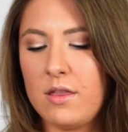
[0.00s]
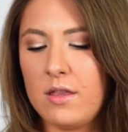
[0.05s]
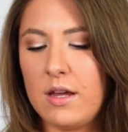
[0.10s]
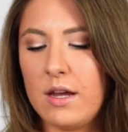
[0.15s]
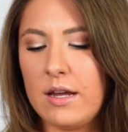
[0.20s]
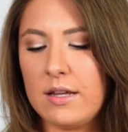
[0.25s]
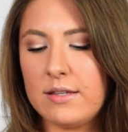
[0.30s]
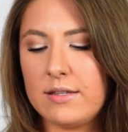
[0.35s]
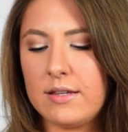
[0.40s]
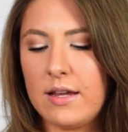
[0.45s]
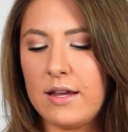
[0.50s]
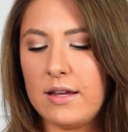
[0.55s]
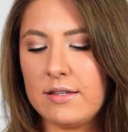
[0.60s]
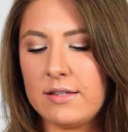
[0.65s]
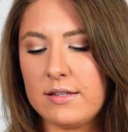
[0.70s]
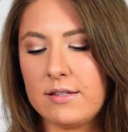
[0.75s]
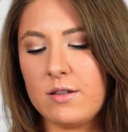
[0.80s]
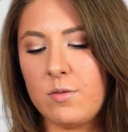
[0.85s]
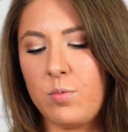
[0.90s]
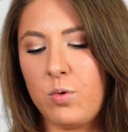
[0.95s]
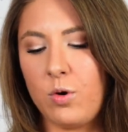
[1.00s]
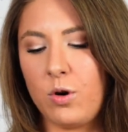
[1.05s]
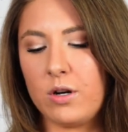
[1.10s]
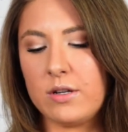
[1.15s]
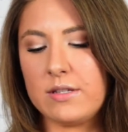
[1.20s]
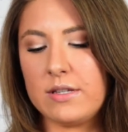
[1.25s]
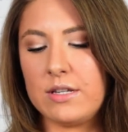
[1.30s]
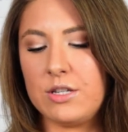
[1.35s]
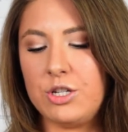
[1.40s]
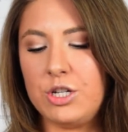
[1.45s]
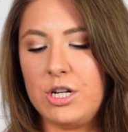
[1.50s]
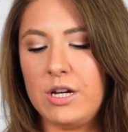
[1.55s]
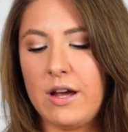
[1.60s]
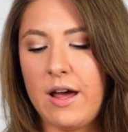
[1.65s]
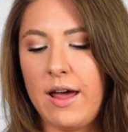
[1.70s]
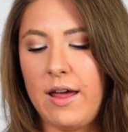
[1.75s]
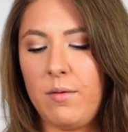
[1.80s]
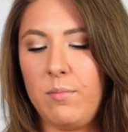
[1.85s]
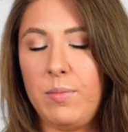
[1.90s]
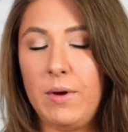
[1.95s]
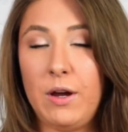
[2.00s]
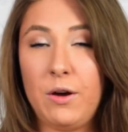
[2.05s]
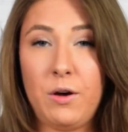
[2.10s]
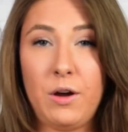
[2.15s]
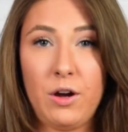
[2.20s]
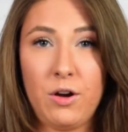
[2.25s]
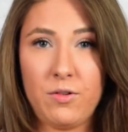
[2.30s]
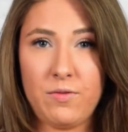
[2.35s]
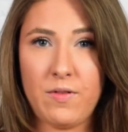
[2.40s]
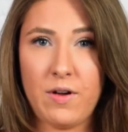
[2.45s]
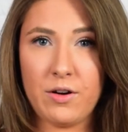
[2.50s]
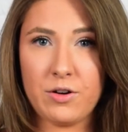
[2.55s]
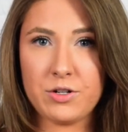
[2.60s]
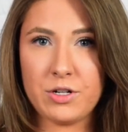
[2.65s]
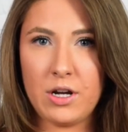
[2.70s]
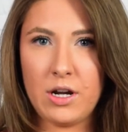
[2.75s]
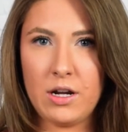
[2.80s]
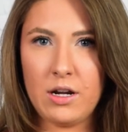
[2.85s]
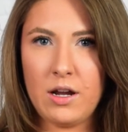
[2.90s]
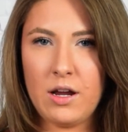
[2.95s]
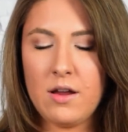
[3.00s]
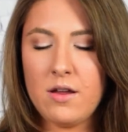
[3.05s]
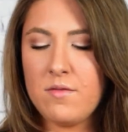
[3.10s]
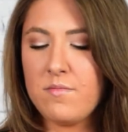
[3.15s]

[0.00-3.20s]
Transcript: it says it supports the GI barrier function.